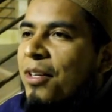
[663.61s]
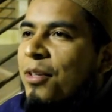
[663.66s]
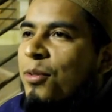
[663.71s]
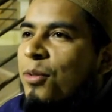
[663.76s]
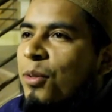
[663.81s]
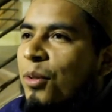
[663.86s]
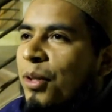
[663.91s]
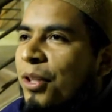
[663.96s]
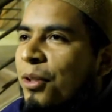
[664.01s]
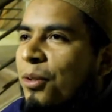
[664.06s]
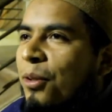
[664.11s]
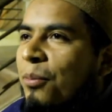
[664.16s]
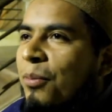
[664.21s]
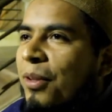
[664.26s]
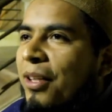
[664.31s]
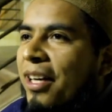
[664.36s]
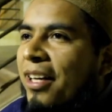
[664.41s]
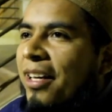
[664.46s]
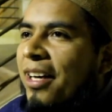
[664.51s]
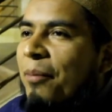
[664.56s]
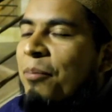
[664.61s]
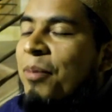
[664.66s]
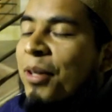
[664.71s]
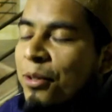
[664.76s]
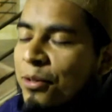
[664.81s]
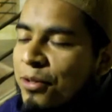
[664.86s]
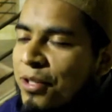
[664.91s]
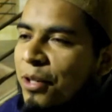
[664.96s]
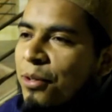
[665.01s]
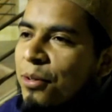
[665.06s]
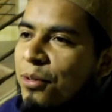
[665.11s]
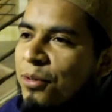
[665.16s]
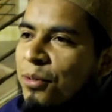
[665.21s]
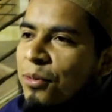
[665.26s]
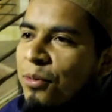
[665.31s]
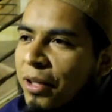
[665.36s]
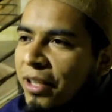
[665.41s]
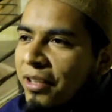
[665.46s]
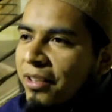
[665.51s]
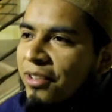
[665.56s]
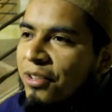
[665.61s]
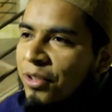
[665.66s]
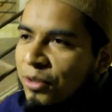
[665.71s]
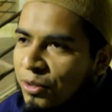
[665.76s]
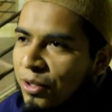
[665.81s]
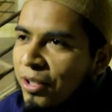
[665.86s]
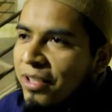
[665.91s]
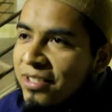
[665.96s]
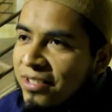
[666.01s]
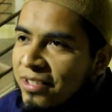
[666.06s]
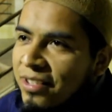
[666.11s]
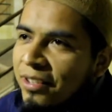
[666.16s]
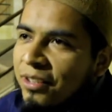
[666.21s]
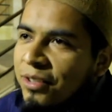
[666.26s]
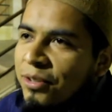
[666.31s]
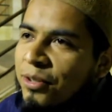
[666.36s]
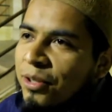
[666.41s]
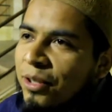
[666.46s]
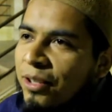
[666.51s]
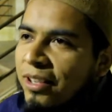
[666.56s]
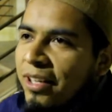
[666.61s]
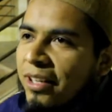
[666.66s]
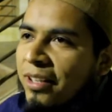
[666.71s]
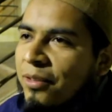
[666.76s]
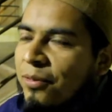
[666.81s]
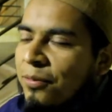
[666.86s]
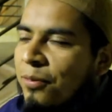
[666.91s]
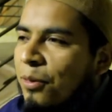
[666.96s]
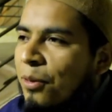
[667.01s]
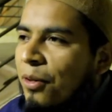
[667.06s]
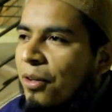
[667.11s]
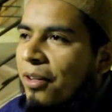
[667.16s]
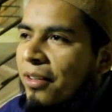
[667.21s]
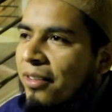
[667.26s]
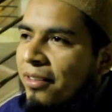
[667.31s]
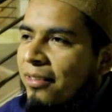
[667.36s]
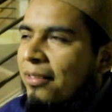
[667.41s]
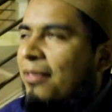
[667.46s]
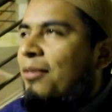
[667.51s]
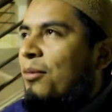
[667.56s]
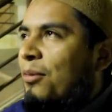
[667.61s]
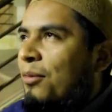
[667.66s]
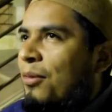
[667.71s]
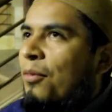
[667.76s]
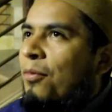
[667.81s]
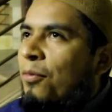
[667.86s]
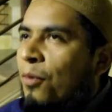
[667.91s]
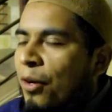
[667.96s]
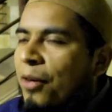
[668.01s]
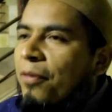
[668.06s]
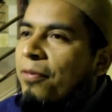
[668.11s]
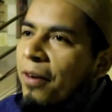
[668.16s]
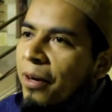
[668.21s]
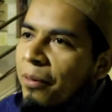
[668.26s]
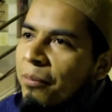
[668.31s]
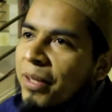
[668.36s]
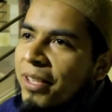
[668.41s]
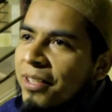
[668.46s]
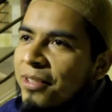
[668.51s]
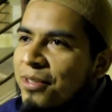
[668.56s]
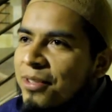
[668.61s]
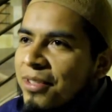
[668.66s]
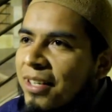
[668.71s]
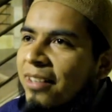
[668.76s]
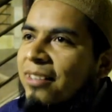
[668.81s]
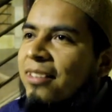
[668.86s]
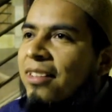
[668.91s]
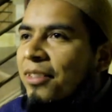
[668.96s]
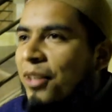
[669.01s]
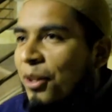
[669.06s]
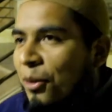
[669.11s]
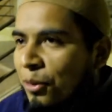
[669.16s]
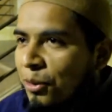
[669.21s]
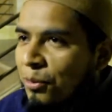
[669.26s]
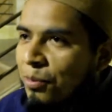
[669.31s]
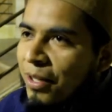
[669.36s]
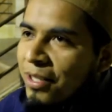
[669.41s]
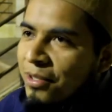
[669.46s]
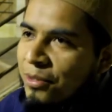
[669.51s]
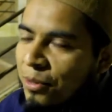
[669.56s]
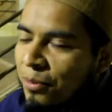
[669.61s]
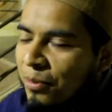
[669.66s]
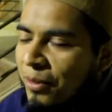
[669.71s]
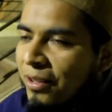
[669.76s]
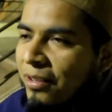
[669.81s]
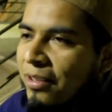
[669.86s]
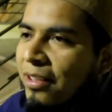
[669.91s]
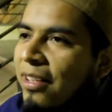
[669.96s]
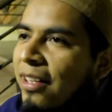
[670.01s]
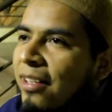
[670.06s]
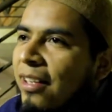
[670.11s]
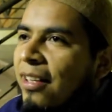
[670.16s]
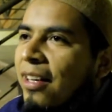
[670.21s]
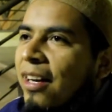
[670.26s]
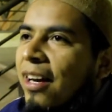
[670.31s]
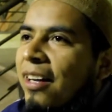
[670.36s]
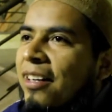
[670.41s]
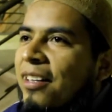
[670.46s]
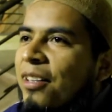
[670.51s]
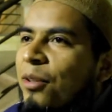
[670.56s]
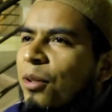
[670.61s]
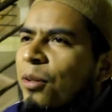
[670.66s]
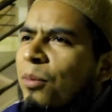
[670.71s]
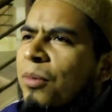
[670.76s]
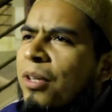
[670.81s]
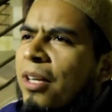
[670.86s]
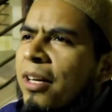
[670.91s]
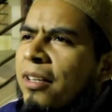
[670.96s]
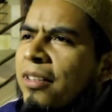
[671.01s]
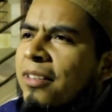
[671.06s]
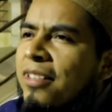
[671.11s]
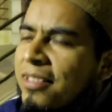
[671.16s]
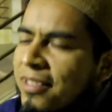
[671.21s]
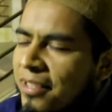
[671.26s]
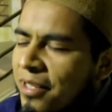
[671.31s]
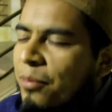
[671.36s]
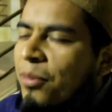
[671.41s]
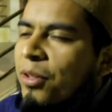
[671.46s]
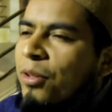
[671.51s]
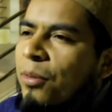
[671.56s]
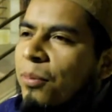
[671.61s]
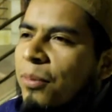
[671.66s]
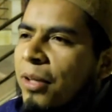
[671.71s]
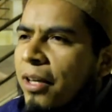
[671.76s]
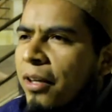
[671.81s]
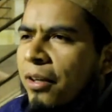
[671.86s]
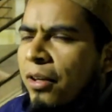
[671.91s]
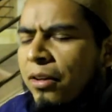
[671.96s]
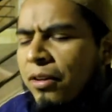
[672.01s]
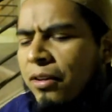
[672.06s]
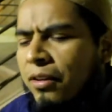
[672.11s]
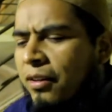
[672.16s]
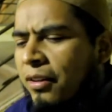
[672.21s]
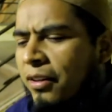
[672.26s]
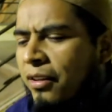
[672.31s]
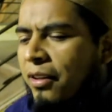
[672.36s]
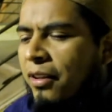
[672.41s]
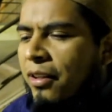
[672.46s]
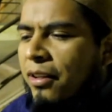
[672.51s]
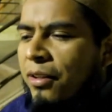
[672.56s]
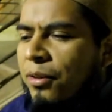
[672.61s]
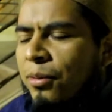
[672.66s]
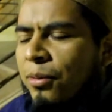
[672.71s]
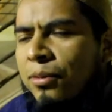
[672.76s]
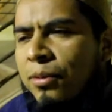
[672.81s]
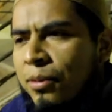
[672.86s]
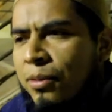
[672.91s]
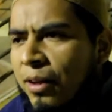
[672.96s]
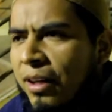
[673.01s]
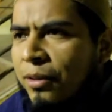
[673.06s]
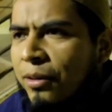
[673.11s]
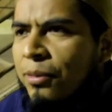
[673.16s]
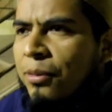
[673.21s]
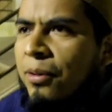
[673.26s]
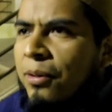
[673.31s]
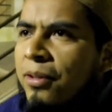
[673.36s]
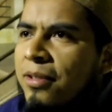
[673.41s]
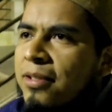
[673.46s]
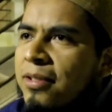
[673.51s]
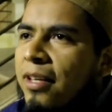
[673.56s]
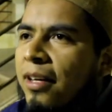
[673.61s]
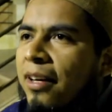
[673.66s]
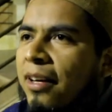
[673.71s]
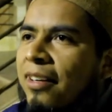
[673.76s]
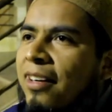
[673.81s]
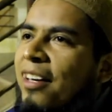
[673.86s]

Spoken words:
So he told me, like, because I used to wait on the truck, inside the truck, like for the 45 minutes until the khutbah is over, and he told me, like, this time he told me, like, okay, do you like to go inside?